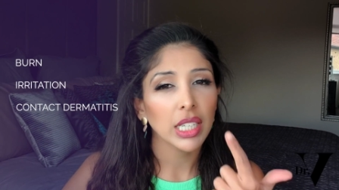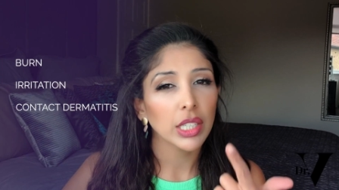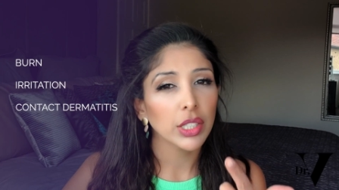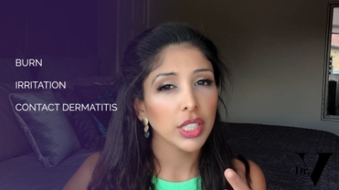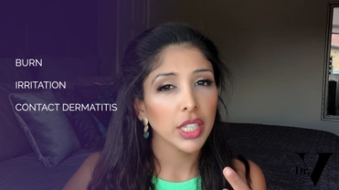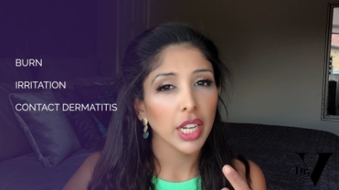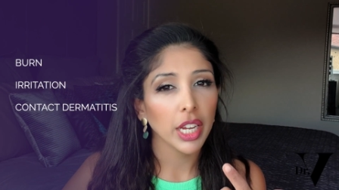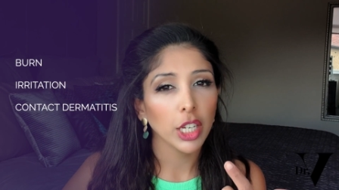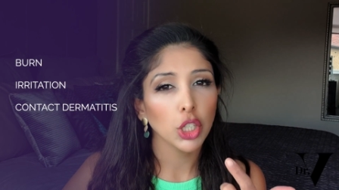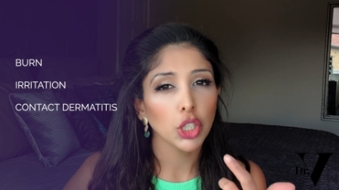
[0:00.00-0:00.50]

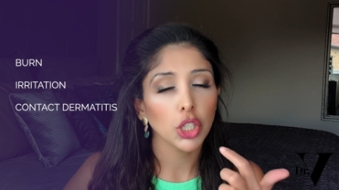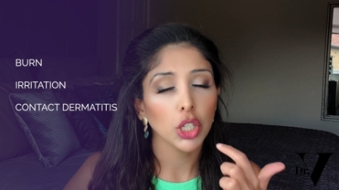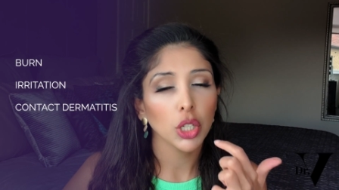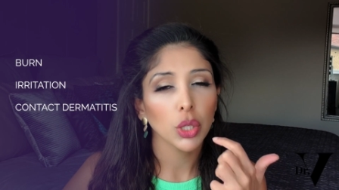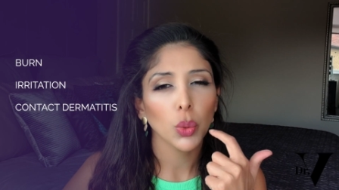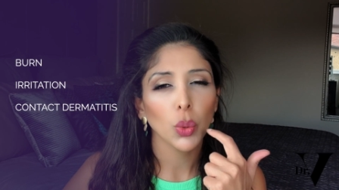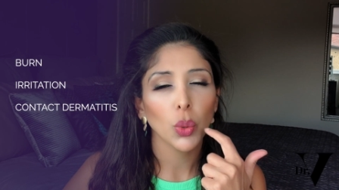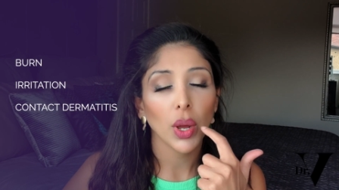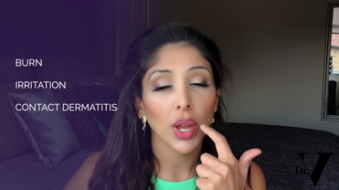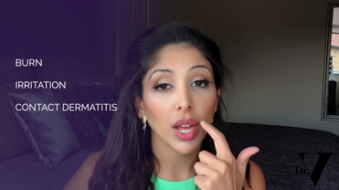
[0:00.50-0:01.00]
irritation,
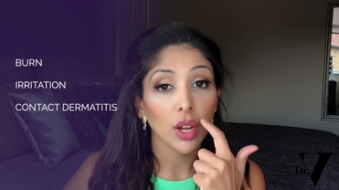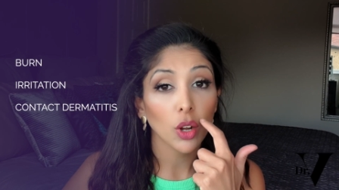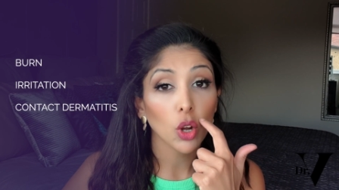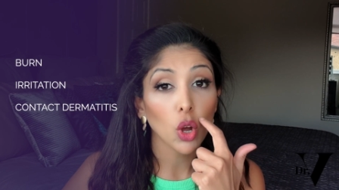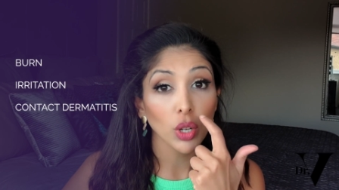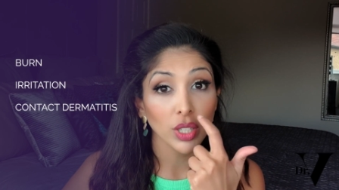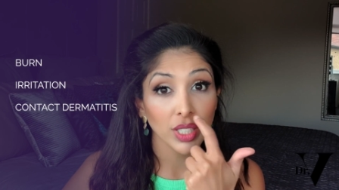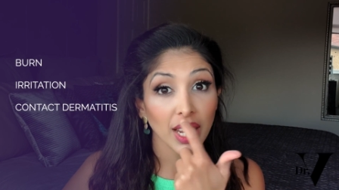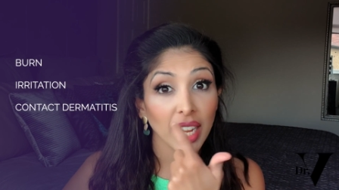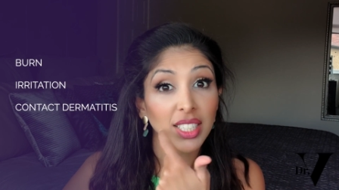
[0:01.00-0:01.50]
or
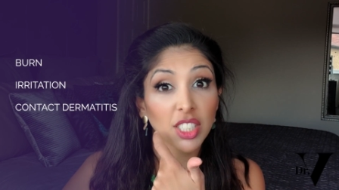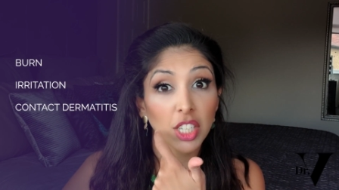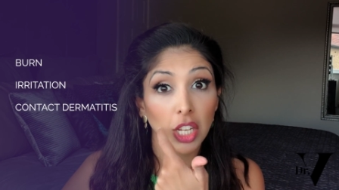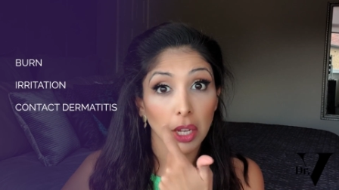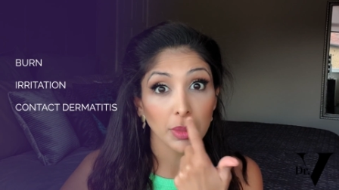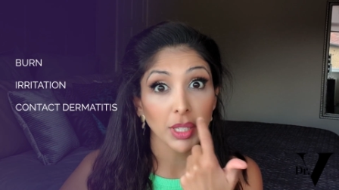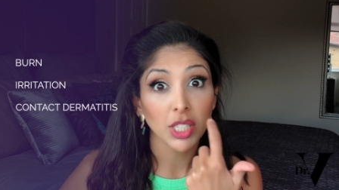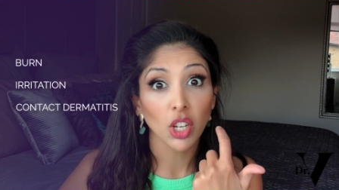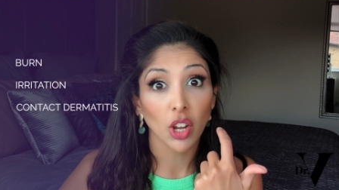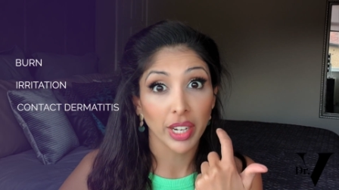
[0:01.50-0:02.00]
contact
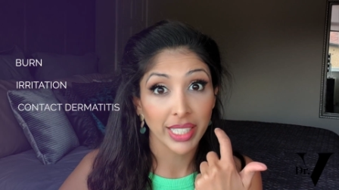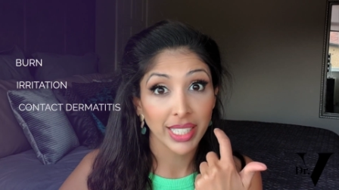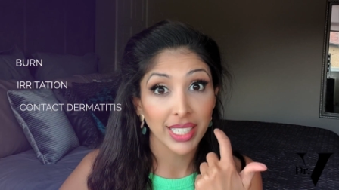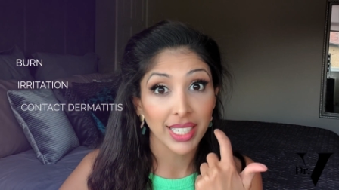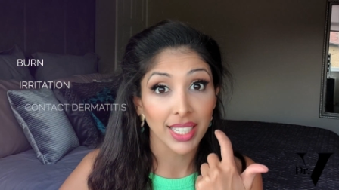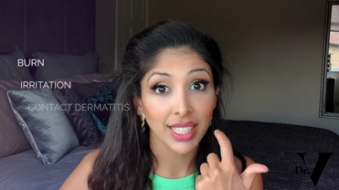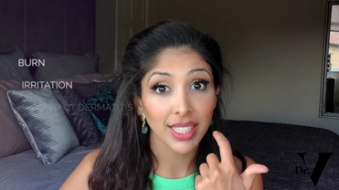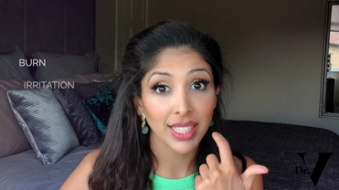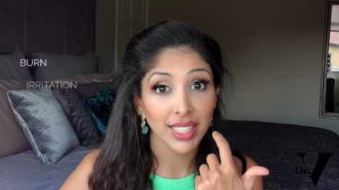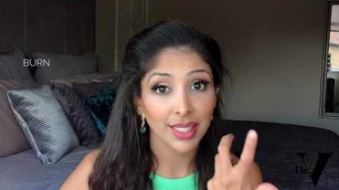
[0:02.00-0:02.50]

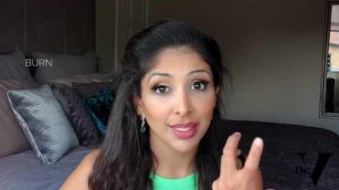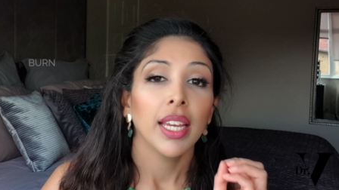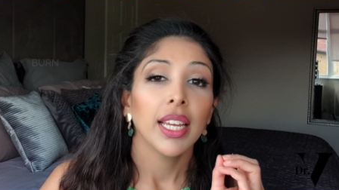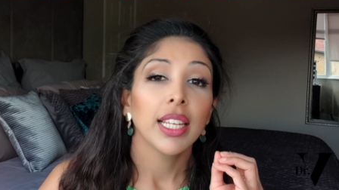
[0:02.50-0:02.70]
dermatitis.